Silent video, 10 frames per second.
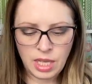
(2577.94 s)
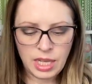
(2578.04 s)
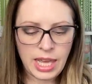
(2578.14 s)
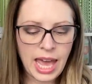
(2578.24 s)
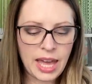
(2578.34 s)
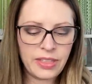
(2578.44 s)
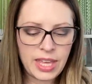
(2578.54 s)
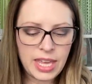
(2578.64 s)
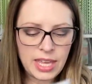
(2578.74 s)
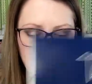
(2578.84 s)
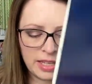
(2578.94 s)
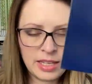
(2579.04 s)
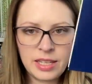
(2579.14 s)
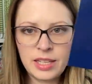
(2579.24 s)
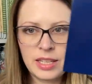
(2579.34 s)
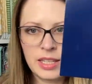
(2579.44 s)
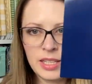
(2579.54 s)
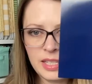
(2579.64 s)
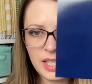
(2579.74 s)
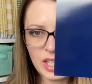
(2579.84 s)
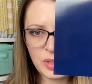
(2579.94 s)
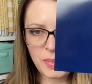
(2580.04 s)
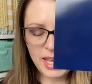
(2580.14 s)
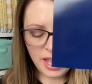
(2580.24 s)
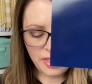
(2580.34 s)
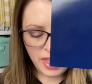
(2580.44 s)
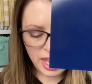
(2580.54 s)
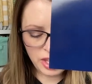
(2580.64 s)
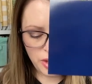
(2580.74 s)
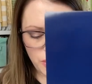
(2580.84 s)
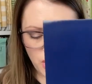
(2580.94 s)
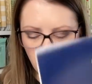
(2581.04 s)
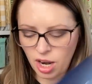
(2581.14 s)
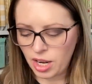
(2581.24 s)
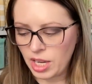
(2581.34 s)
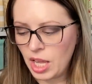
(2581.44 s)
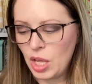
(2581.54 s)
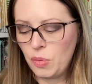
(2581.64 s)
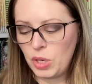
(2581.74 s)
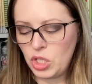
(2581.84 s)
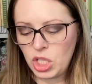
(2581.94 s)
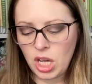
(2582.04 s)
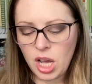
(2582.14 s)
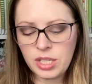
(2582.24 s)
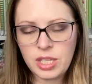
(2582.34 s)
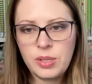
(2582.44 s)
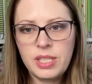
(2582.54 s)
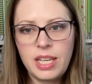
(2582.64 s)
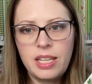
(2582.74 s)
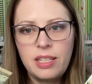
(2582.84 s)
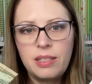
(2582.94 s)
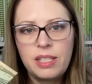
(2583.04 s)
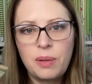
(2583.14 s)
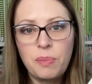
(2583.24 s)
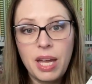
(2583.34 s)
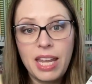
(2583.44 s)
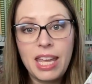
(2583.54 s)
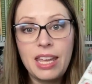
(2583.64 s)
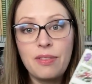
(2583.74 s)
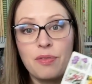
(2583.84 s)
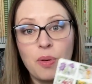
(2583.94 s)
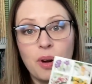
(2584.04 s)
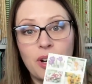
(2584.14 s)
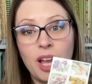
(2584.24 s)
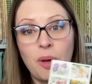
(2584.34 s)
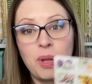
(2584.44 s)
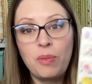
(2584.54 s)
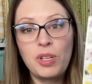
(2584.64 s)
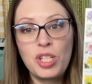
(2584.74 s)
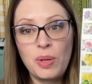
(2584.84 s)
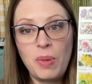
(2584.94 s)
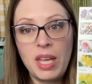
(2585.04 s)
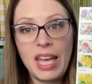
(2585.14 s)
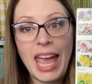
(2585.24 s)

Kathy sent me a thank you card, but she also sent some money for helping with shipping